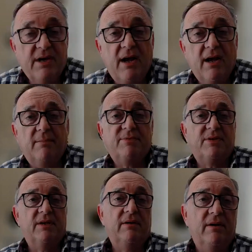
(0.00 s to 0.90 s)
Yeah,
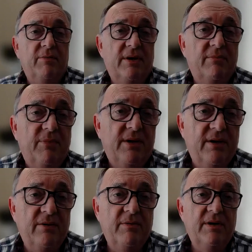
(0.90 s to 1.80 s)
absolutely, we
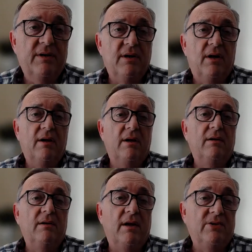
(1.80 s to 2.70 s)
do.
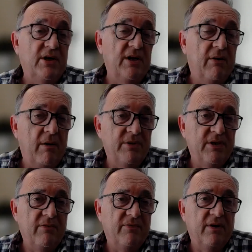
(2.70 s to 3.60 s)
And as you know, I
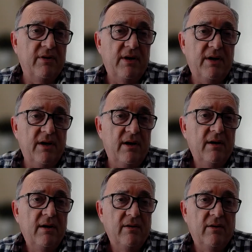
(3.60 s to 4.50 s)
was over at the
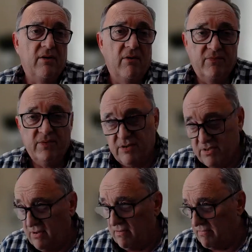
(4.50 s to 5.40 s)

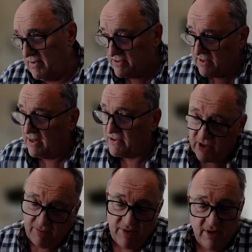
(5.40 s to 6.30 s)
conference not this last
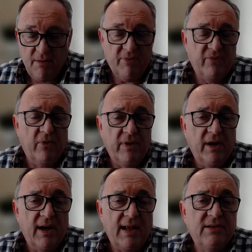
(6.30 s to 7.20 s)
year, but the year before in
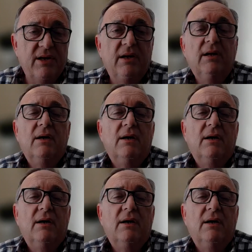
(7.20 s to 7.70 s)
Atlanta,